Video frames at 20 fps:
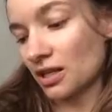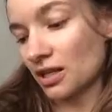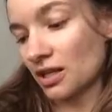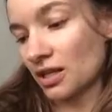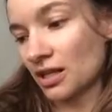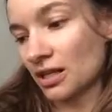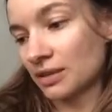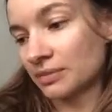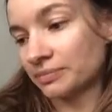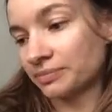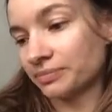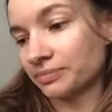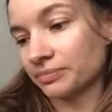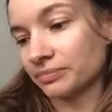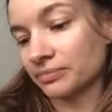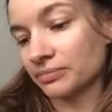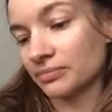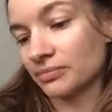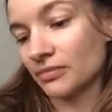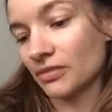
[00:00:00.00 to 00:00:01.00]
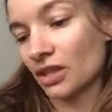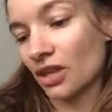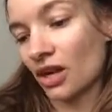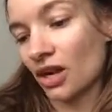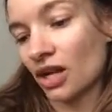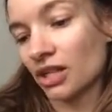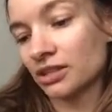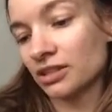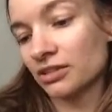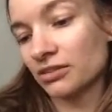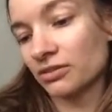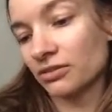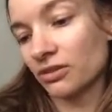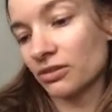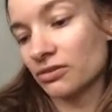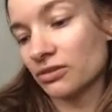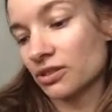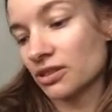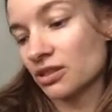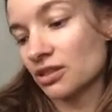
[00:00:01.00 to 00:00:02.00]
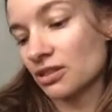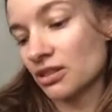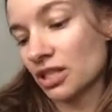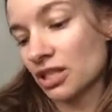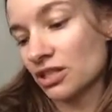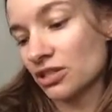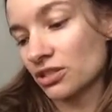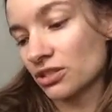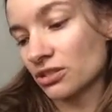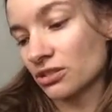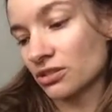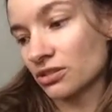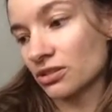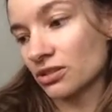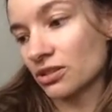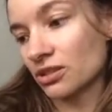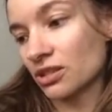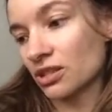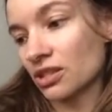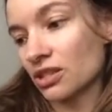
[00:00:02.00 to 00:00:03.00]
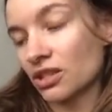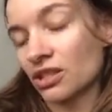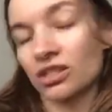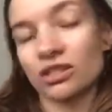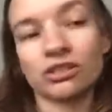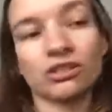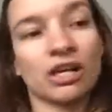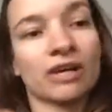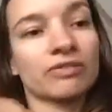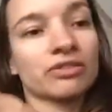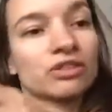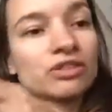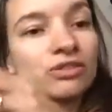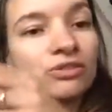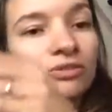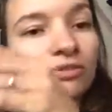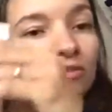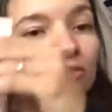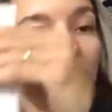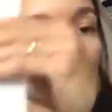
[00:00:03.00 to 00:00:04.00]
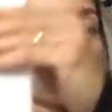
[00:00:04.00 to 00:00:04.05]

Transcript: other considerations you have to